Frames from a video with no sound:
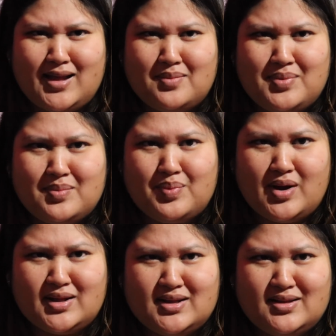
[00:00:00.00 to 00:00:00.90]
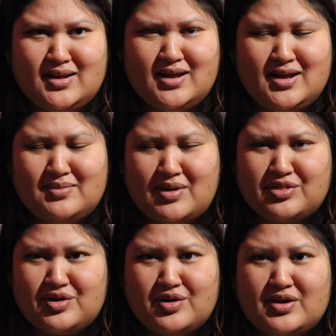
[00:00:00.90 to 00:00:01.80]
I ended up being pregnant in my
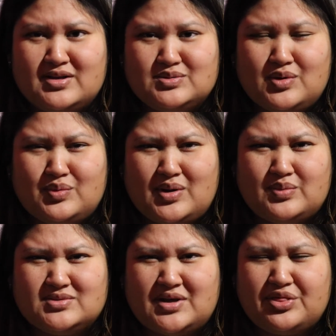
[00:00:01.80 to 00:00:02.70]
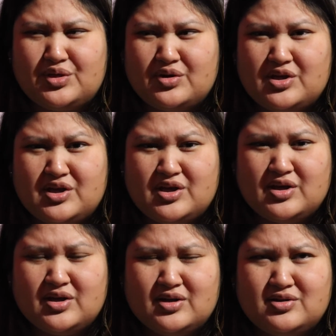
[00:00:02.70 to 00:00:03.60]
30s, what, when I was like 30,
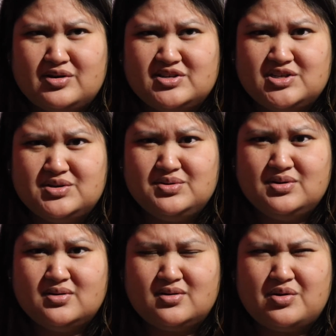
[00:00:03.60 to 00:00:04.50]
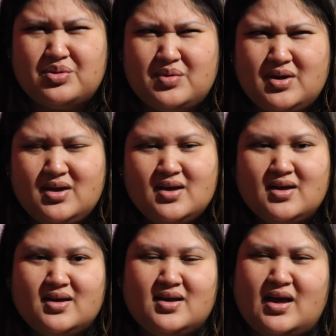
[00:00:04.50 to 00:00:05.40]
32, 33?
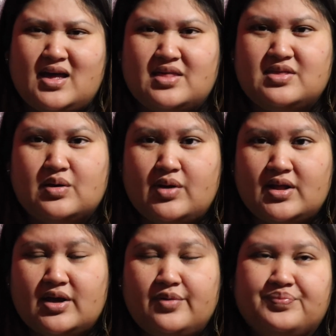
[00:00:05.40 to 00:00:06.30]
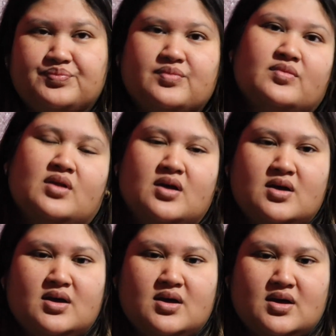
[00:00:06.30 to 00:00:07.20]
I can't think right now.
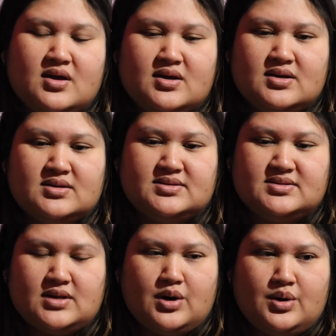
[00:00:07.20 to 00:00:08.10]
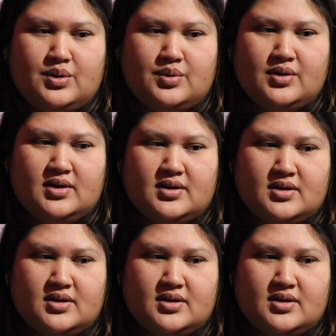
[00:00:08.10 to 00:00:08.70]
So